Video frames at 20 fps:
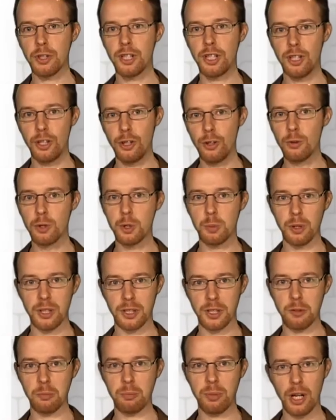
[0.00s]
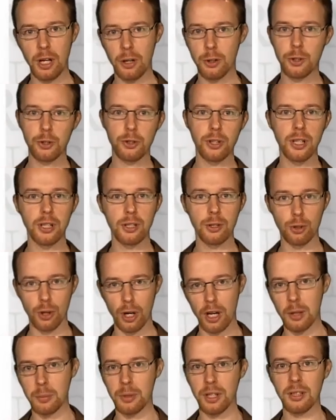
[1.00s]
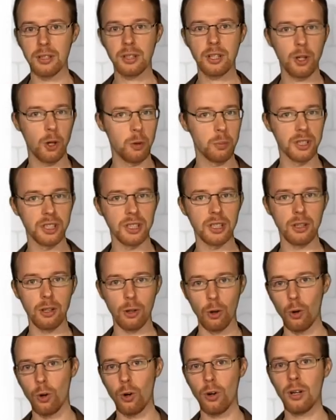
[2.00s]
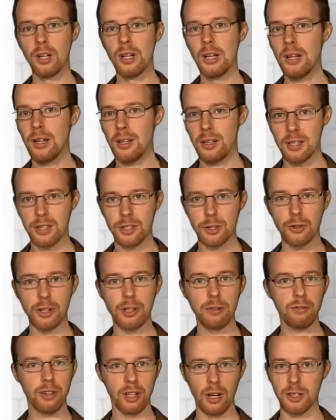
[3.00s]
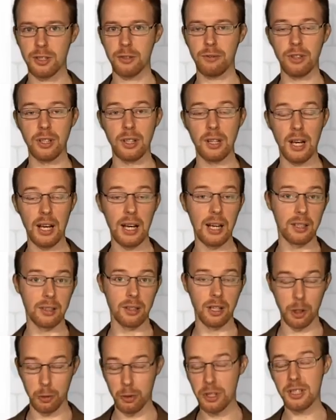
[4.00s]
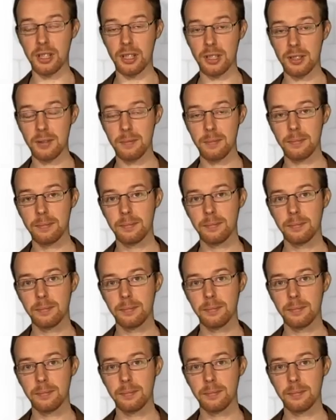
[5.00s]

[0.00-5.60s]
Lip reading: of a huge body of poetry, drama, comedy, law, history, philosophy, and linguistics.